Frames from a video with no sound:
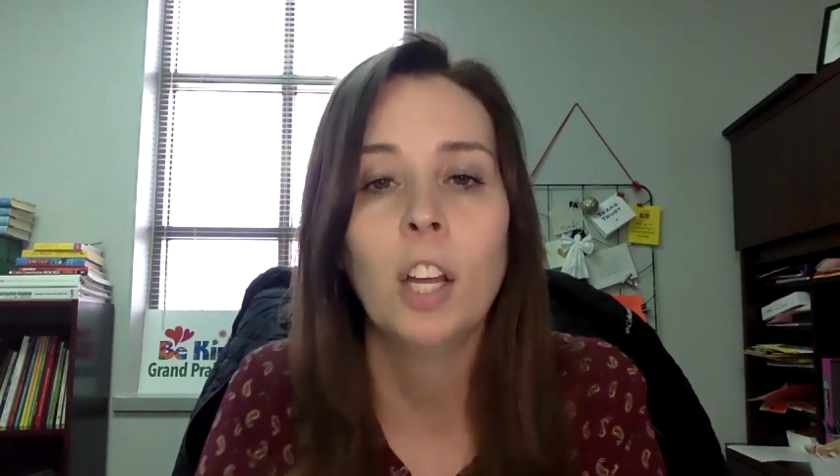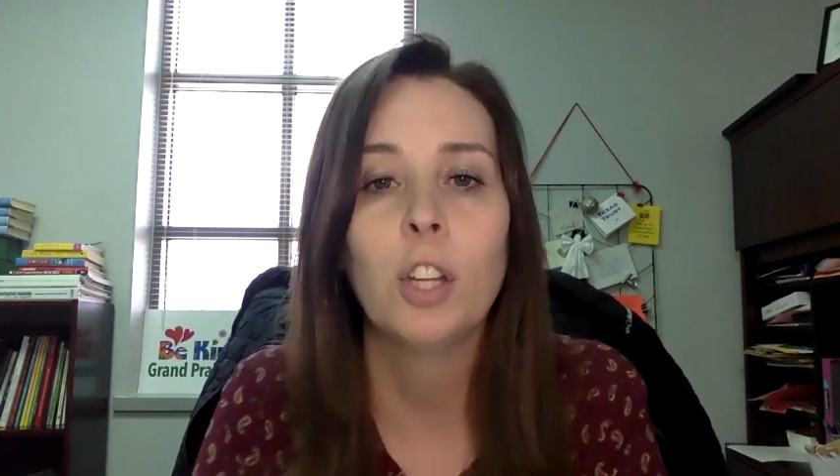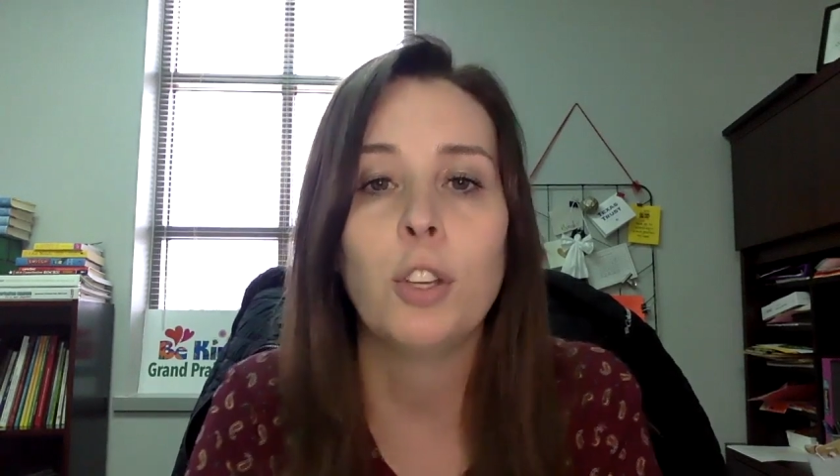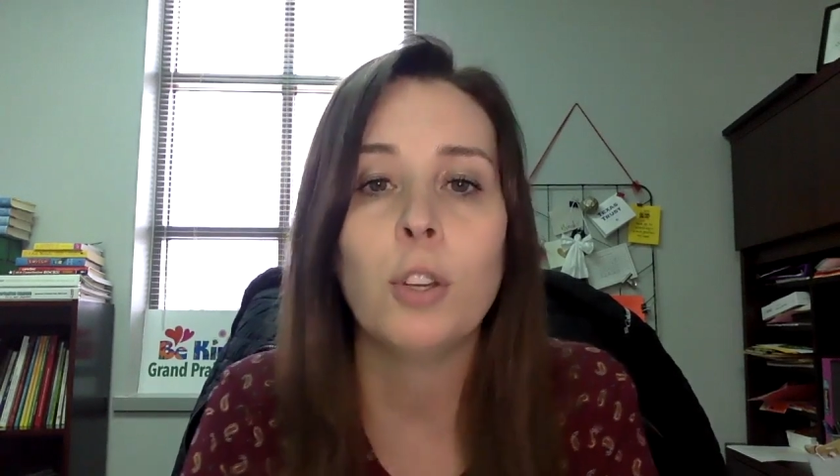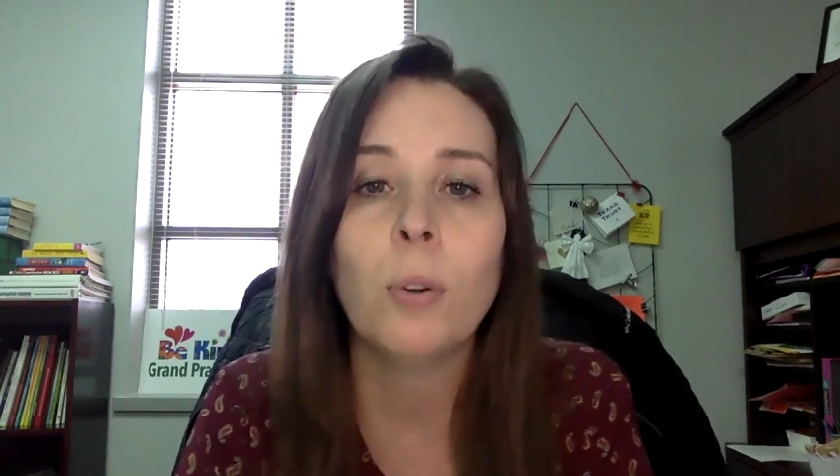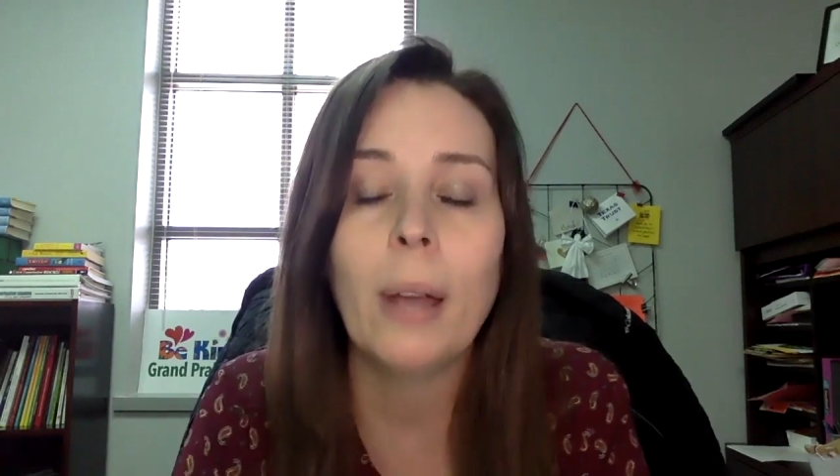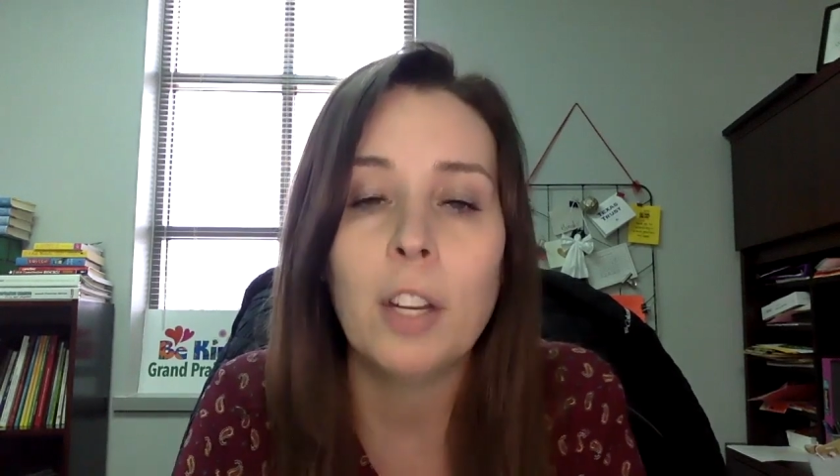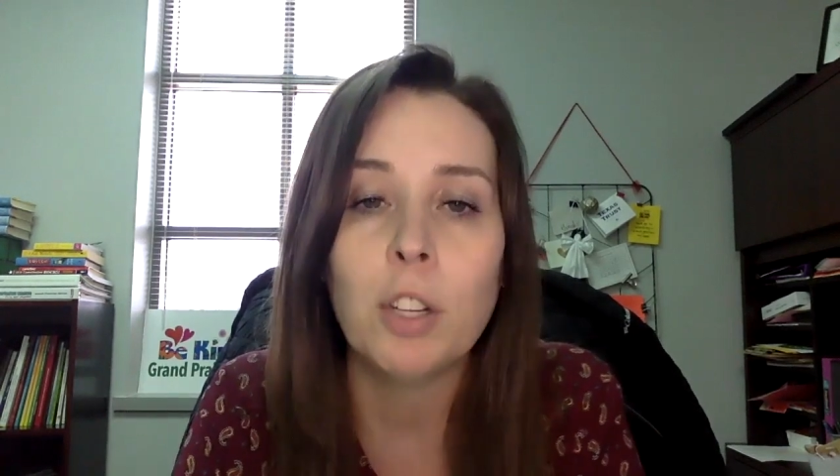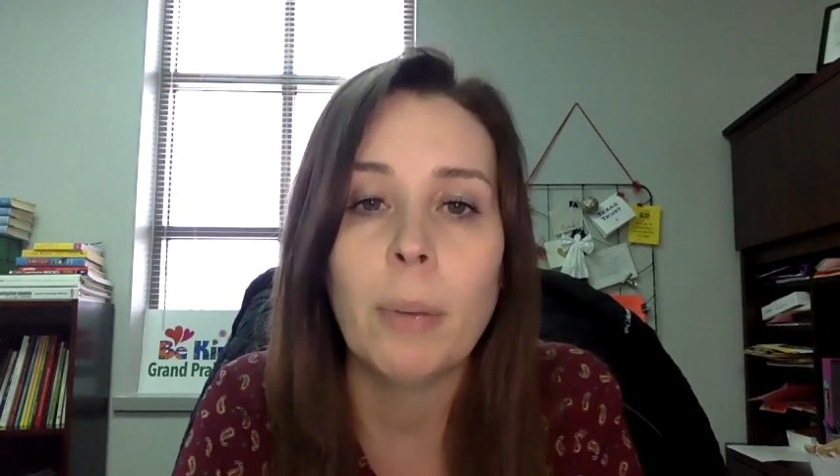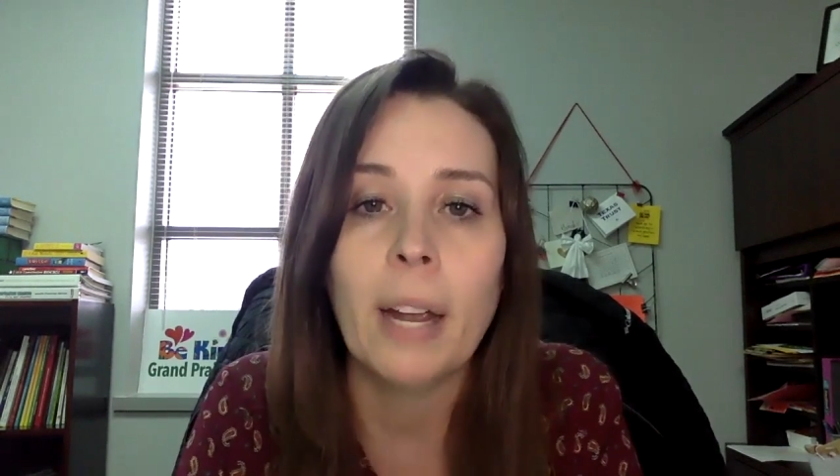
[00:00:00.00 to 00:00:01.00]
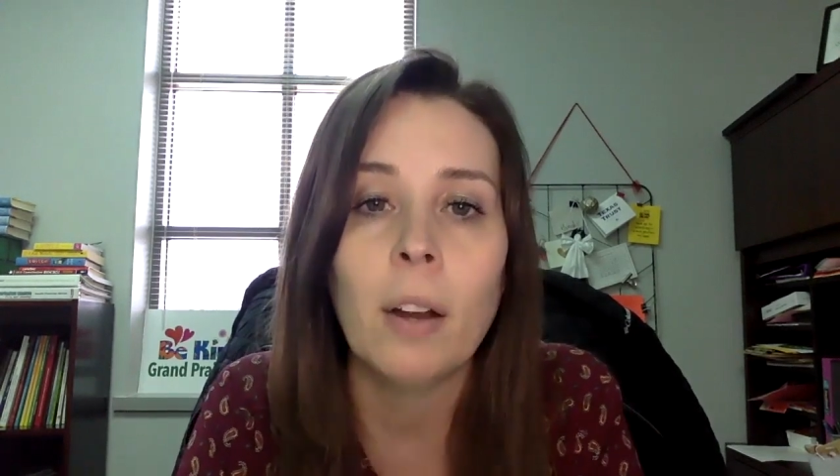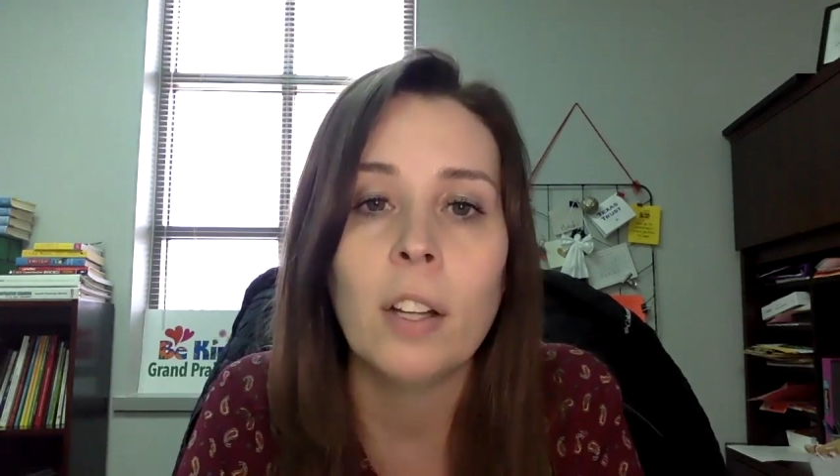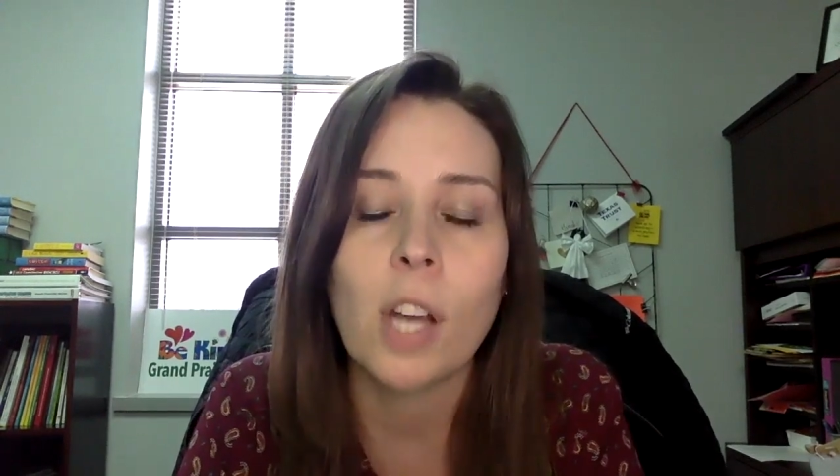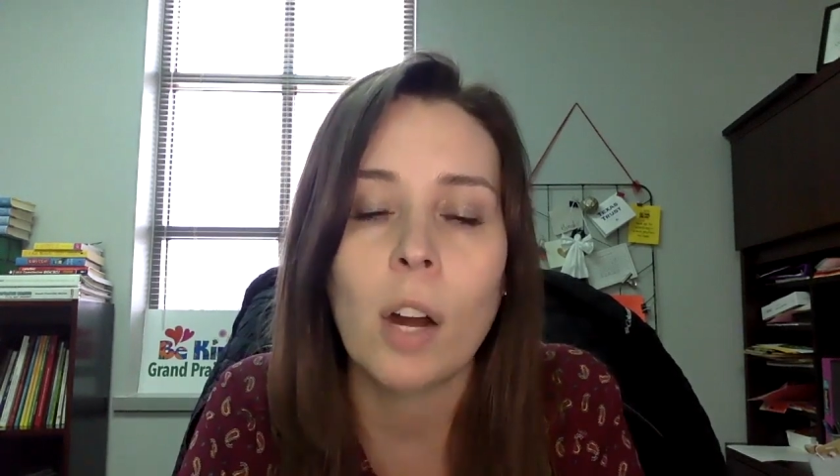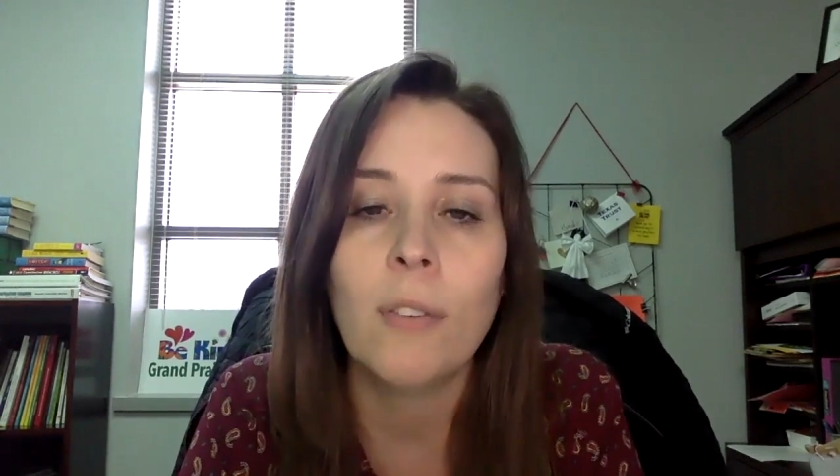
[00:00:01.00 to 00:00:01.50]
you and your parents are